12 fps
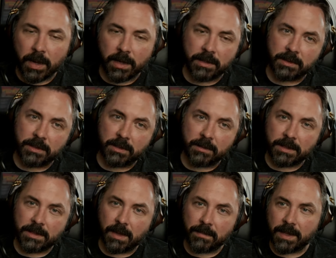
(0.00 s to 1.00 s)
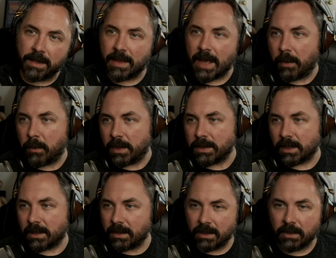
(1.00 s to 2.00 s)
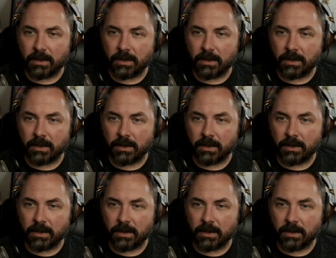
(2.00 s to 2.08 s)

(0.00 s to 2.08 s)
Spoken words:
to do something that was a little